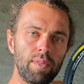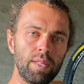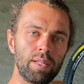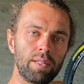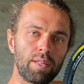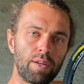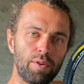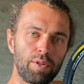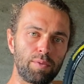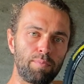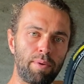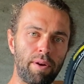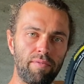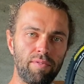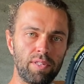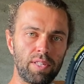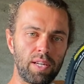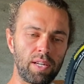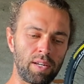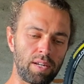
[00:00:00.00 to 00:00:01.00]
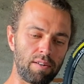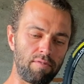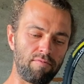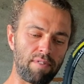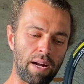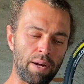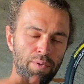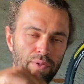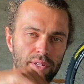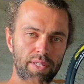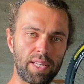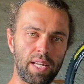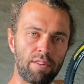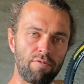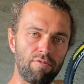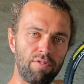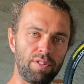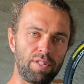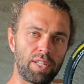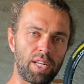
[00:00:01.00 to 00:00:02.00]
So it's pivoting around the centre
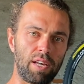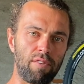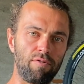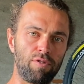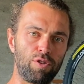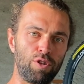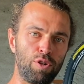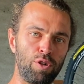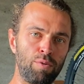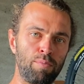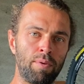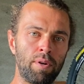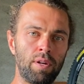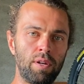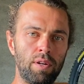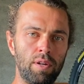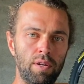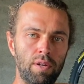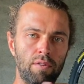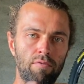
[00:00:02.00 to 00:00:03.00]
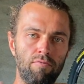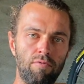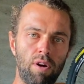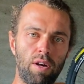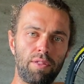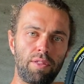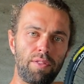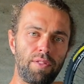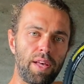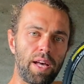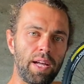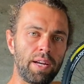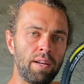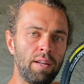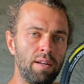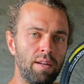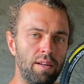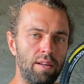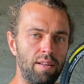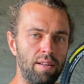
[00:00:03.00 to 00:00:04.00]
of the steerer tube rather than
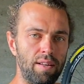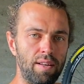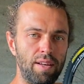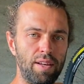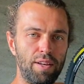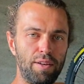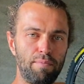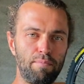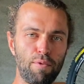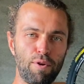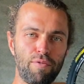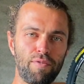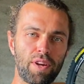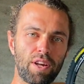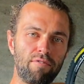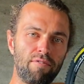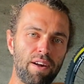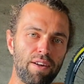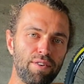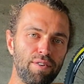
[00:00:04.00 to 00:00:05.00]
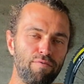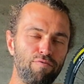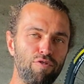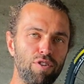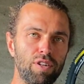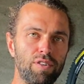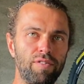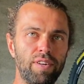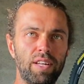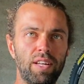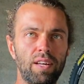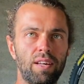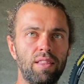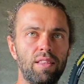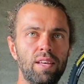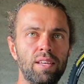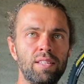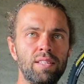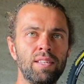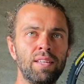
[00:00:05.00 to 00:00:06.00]
moving around in front of it like
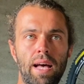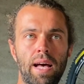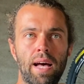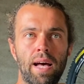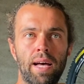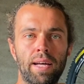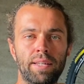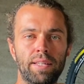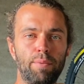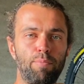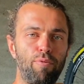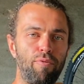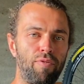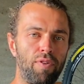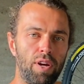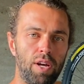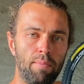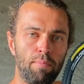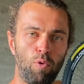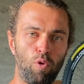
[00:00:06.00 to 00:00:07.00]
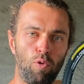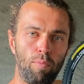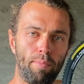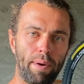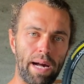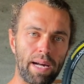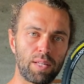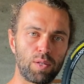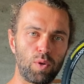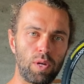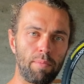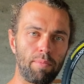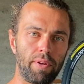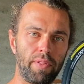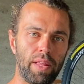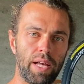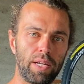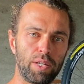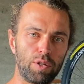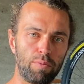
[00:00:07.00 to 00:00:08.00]
this. And I prefer more back sweep on
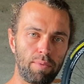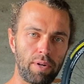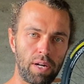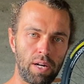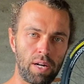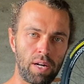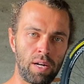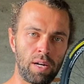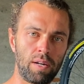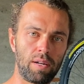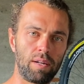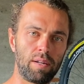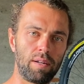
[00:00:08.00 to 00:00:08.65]
the handlebar,